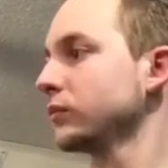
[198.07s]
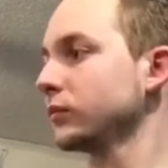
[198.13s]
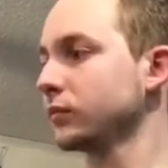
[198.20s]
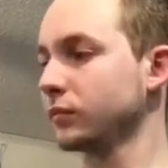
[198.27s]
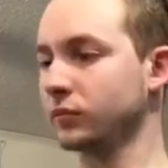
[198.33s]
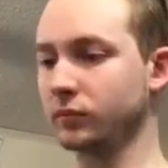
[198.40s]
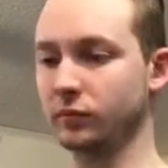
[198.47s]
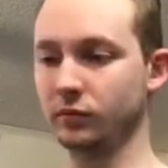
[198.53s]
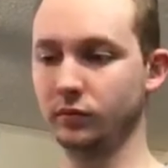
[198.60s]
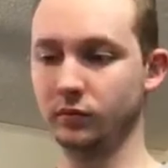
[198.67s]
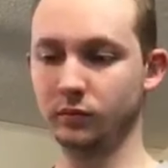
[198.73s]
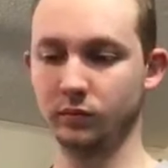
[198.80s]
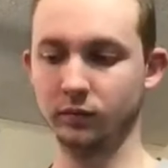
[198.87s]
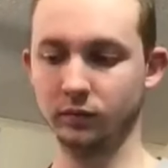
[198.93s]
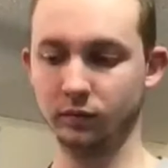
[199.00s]

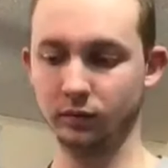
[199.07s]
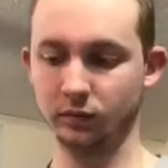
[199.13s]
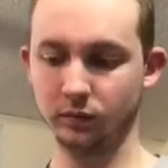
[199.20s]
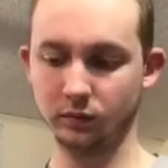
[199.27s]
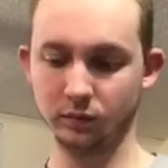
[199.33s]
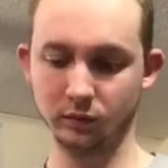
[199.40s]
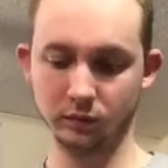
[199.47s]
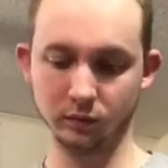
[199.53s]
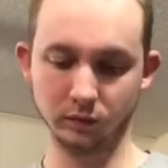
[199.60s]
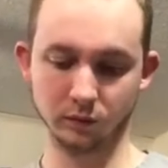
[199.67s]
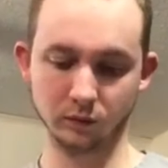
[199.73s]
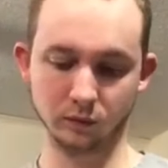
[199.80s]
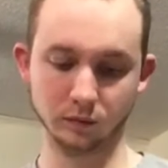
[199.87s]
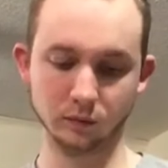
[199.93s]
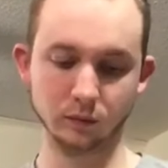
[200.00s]
(no one is talking)